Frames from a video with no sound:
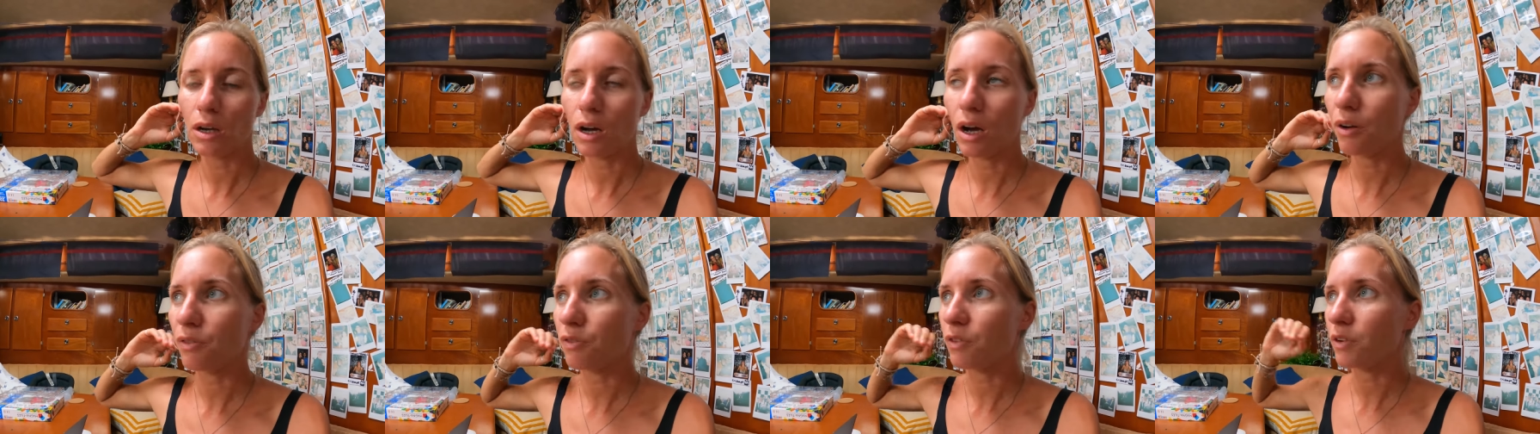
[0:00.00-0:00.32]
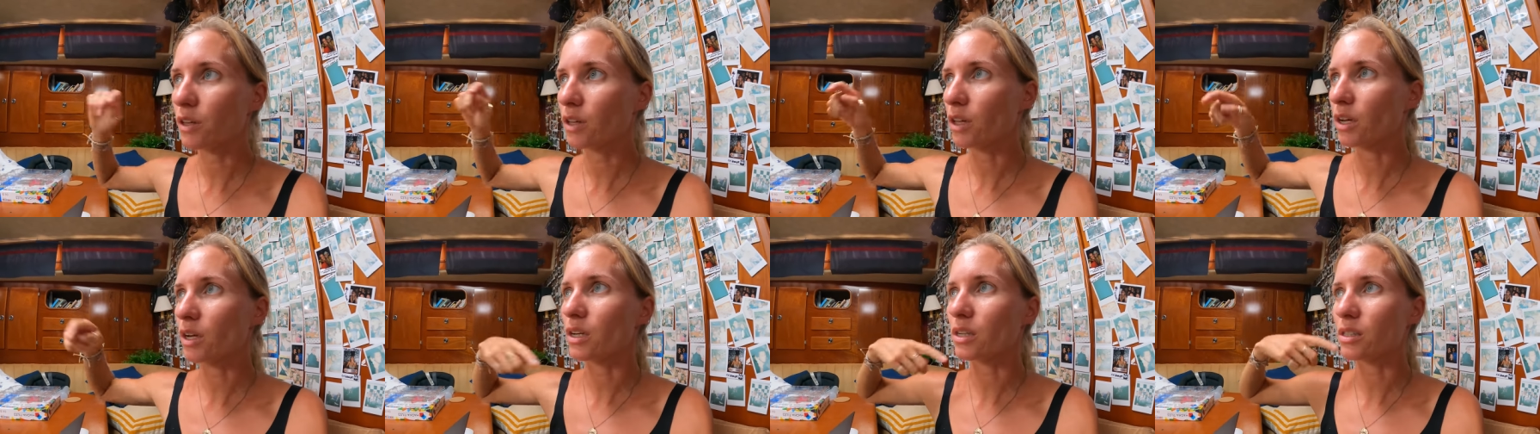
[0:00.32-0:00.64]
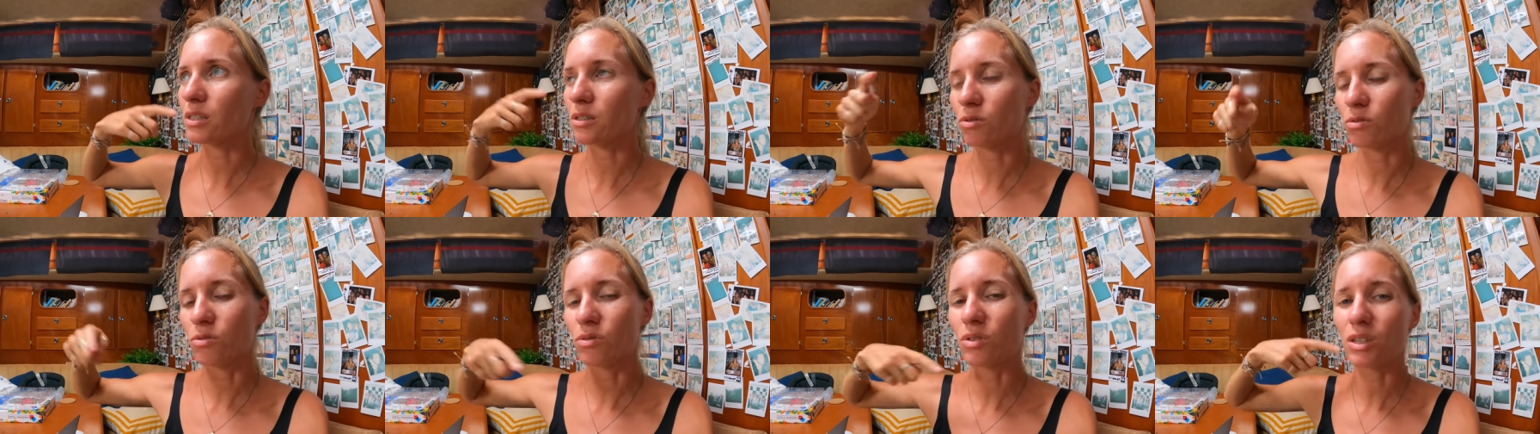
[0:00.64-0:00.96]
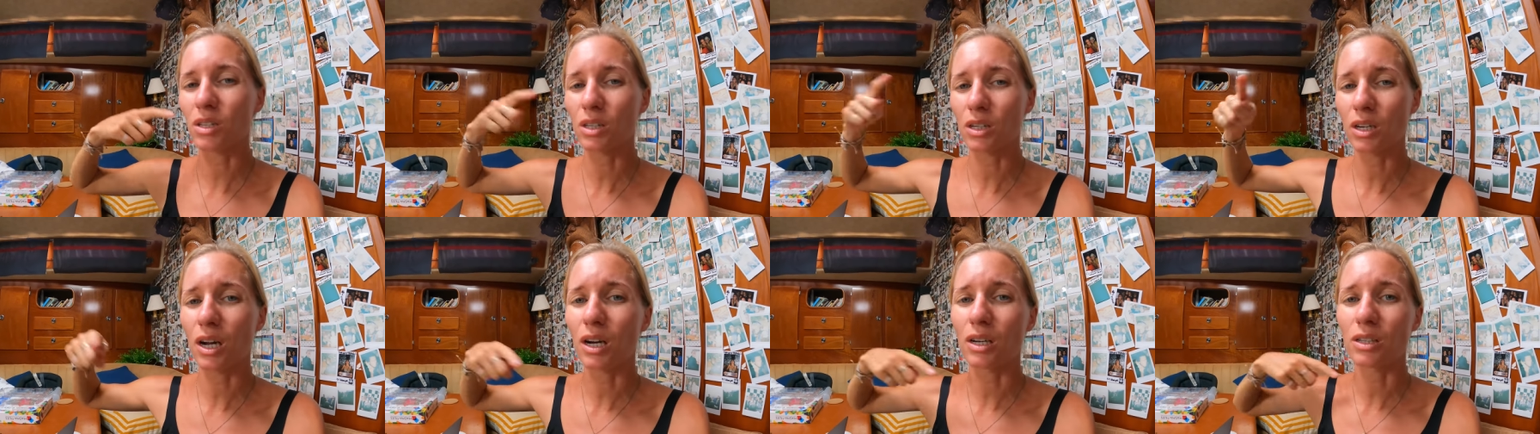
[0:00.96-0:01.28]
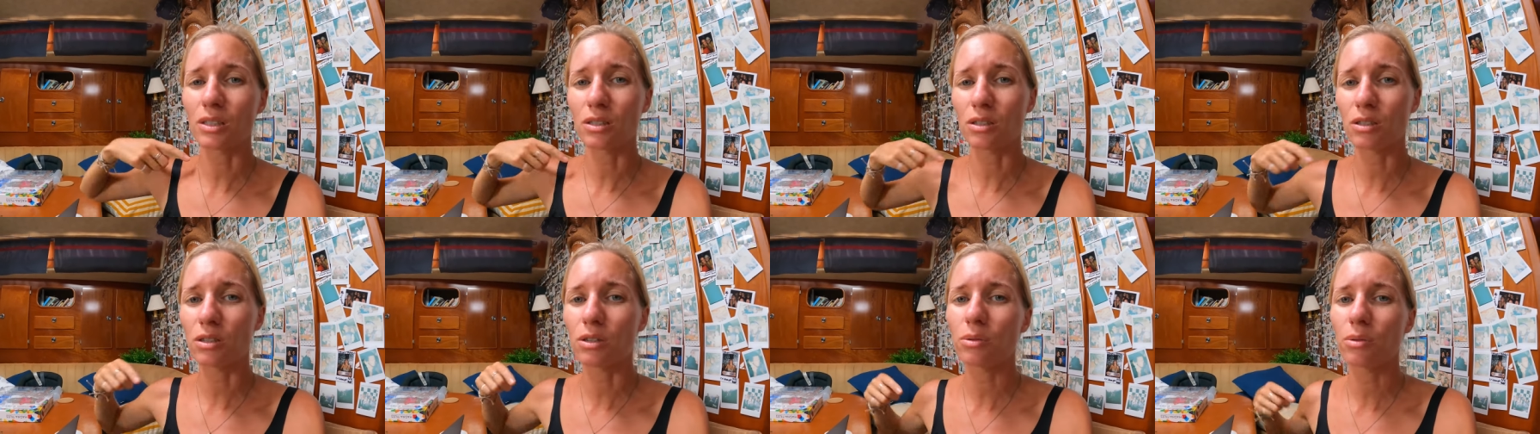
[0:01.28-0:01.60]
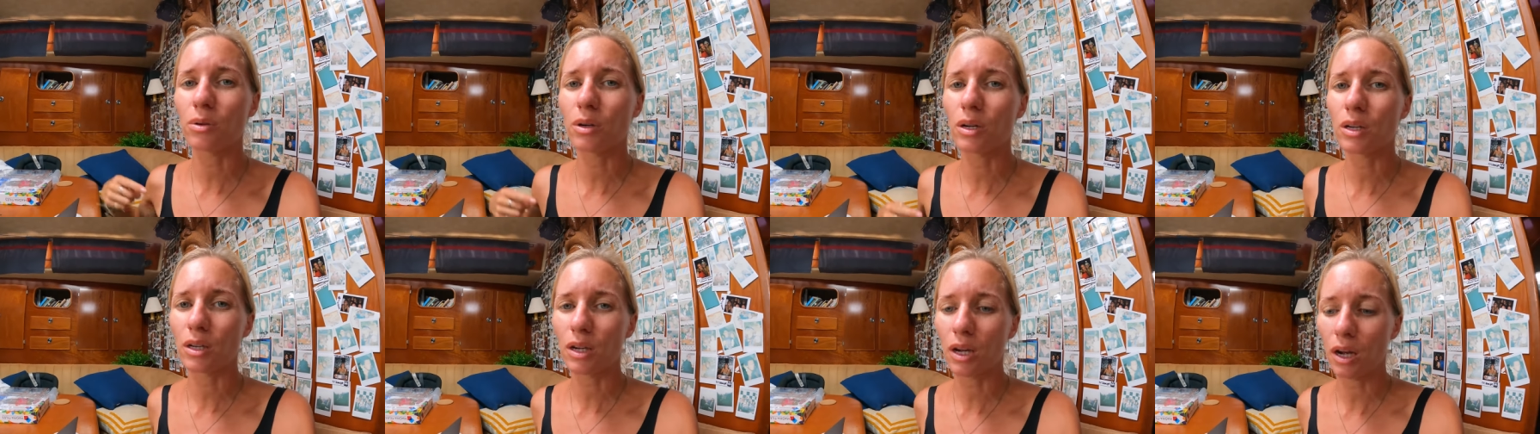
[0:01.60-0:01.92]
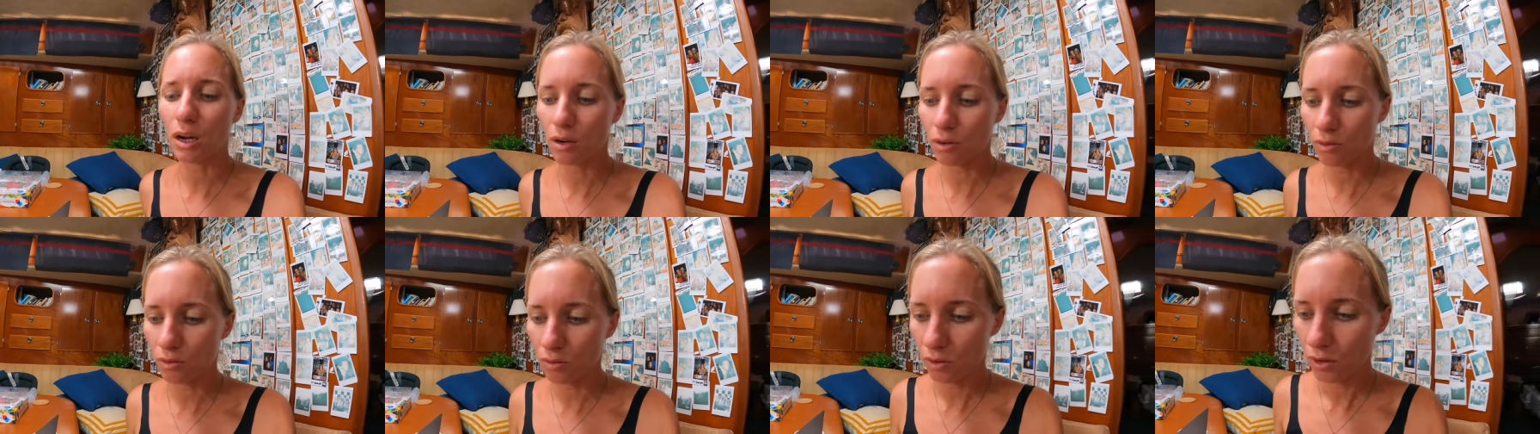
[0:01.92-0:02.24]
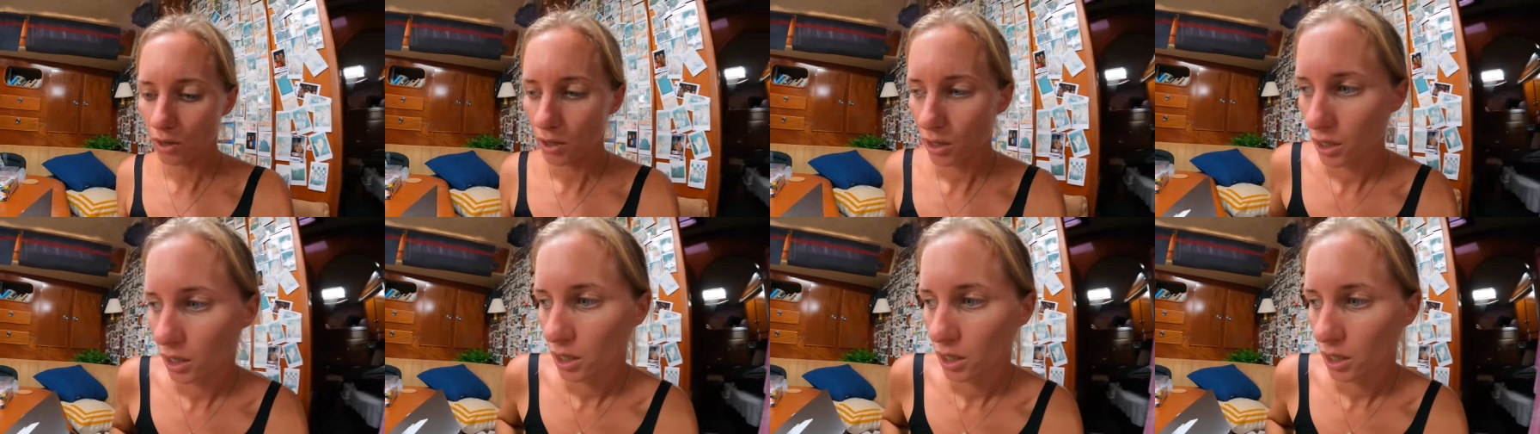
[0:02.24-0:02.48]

I feel like it's really nice to do it kind of